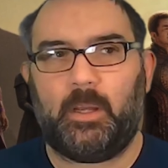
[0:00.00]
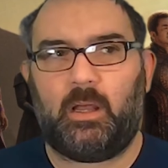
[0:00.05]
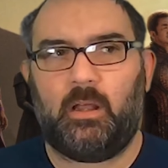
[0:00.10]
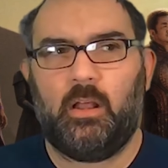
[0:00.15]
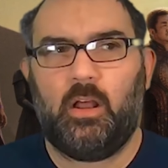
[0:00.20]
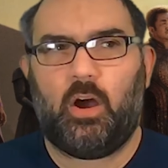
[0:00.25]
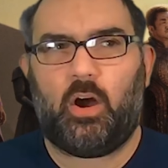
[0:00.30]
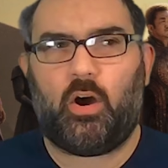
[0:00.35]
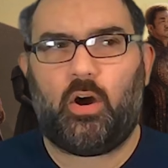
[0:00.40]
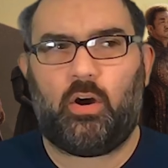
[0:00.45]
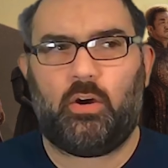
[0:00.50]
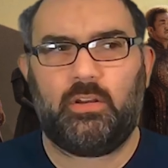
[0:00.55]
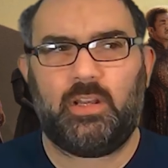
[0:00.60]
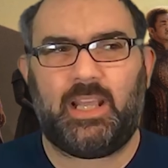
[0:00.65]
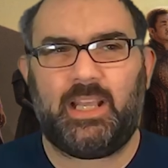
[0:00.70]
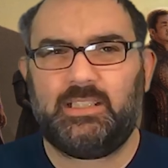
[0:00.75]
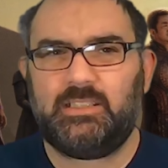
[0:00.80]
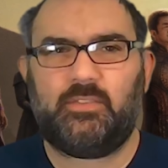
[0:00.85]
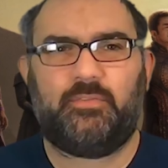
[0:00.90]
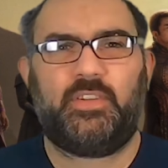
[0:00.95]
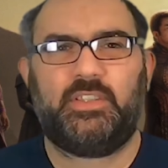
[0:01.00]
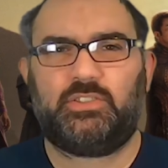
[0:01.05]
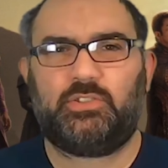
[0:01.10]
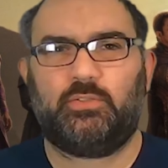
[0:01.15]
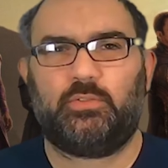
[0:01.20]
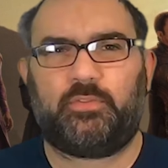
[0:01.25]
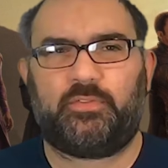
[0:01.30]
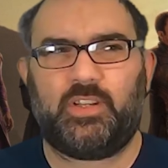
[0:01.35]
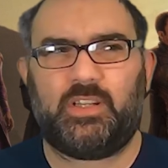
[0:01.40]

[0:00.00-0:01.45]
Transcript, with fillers: but on individual